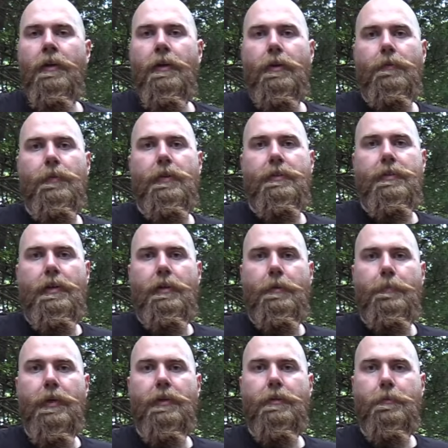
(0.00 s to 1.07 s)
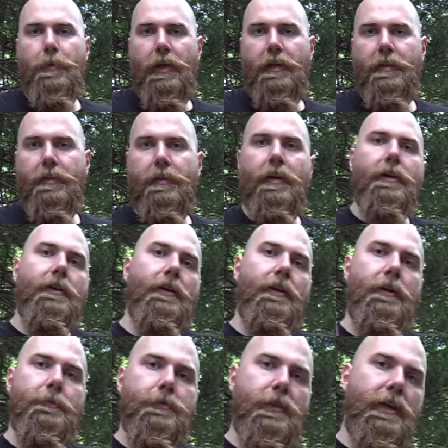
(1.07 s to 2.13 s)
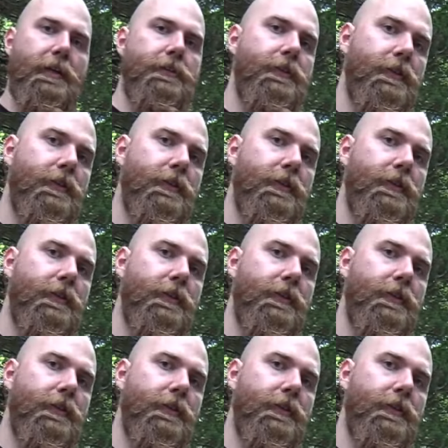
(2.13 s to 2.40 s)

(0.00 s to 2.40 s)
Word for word: over at uh, bunkerbranding.com slash